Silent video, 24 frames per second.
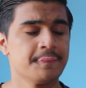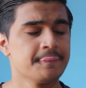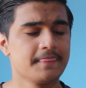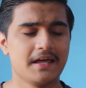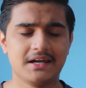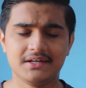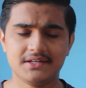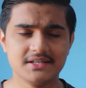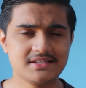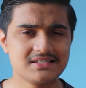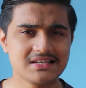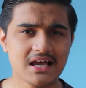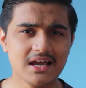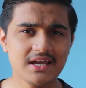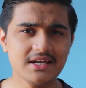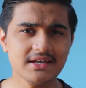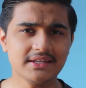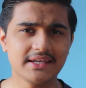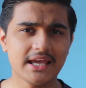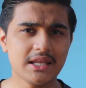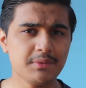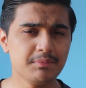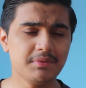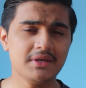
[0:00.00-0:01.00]
And design
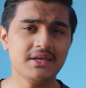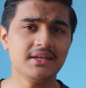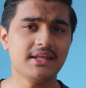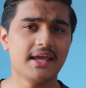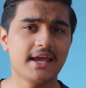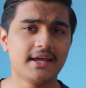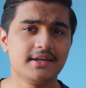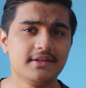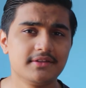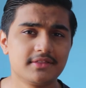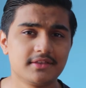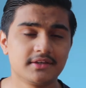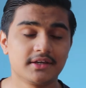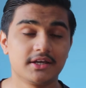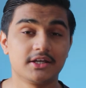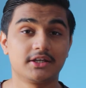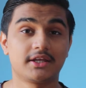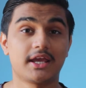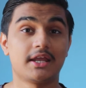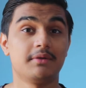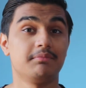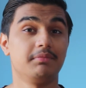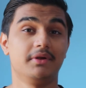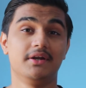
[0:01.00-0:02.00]
can be in anything. It
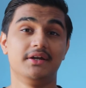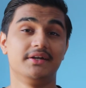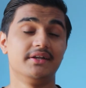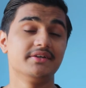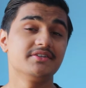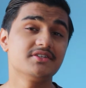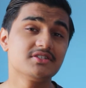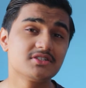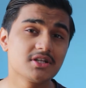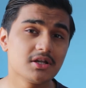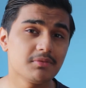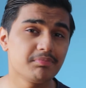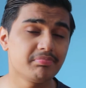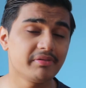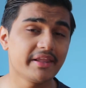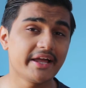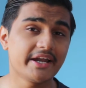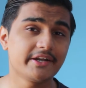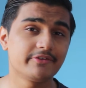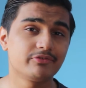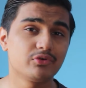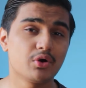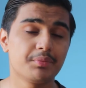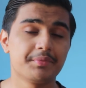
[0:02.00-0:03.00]
can be in digital
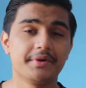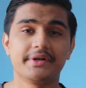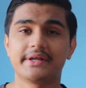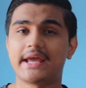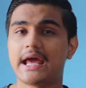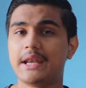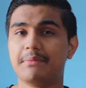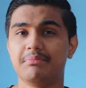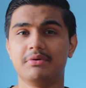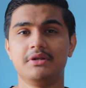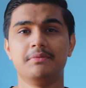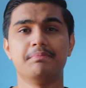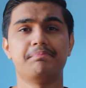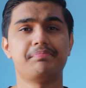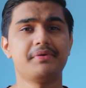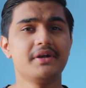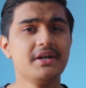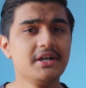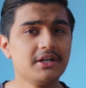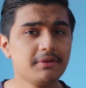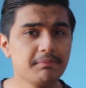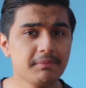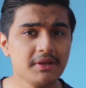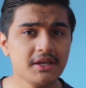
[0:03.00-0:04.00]
platform, it can be in
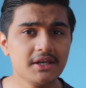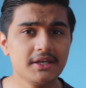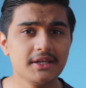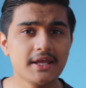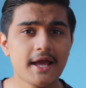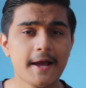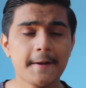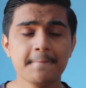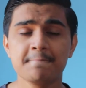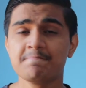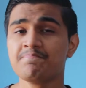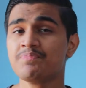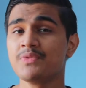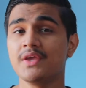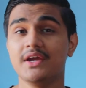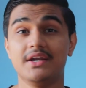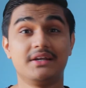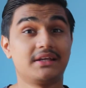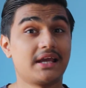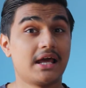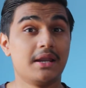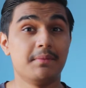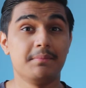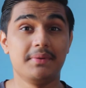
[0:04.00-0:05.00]
print media,
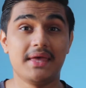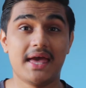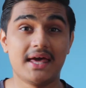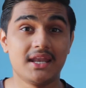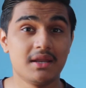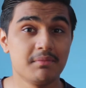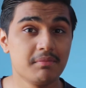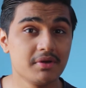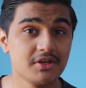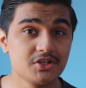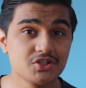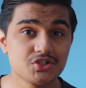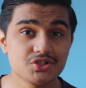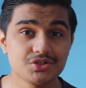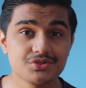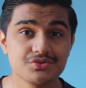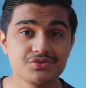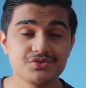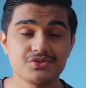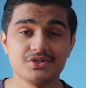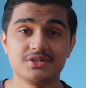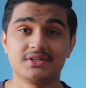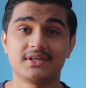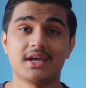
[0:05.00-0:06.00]
it can be
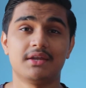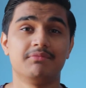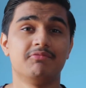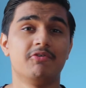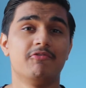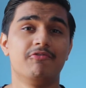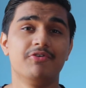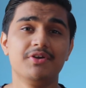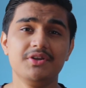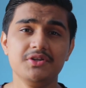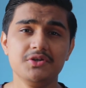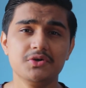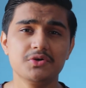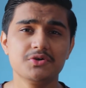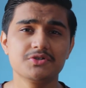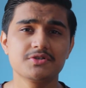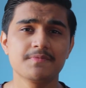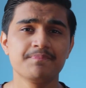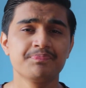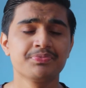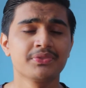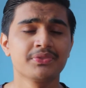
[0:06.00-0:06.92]
animations, it can be videos,